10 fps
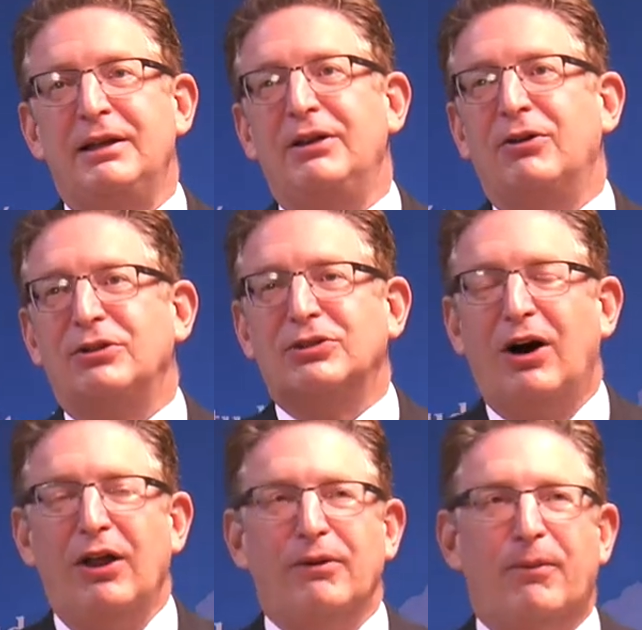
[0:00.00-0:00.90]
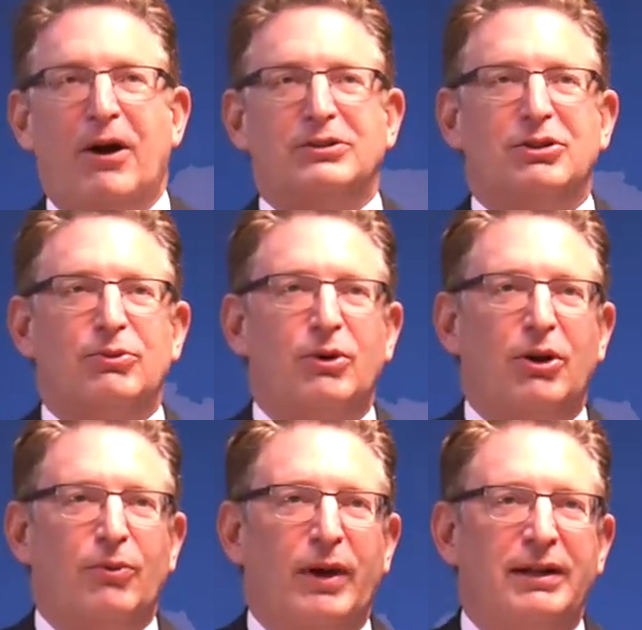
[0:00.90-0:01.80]
and also other parts of the
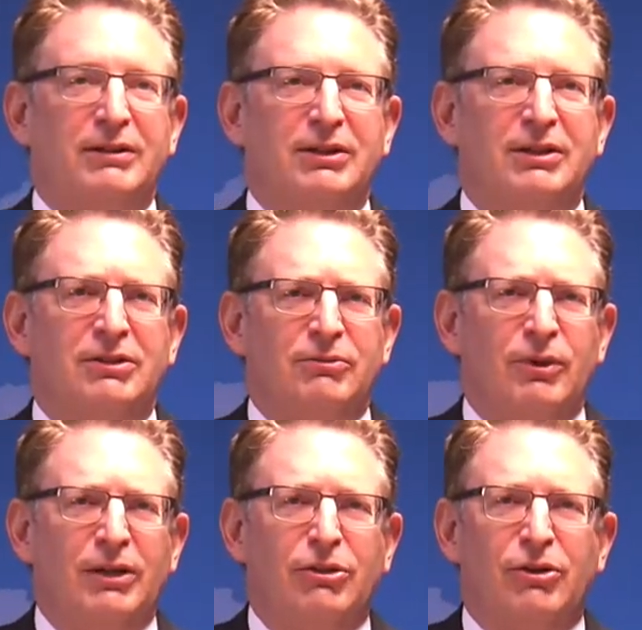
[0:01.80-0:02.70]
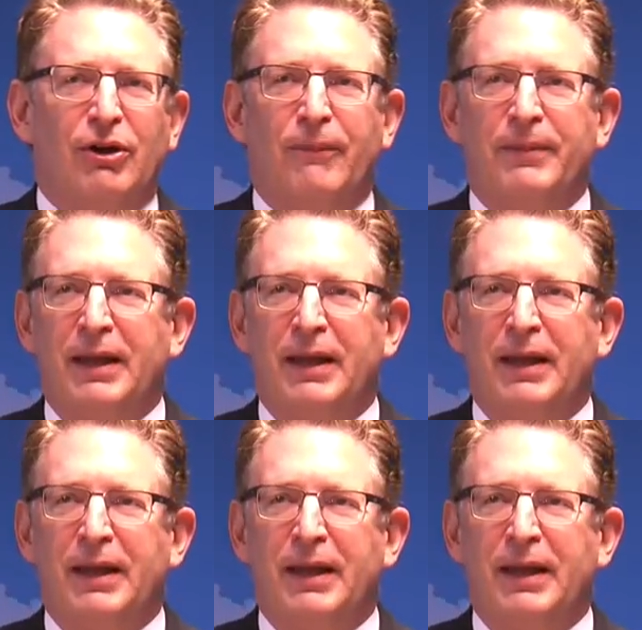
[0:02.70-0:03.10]
world when it, it went through.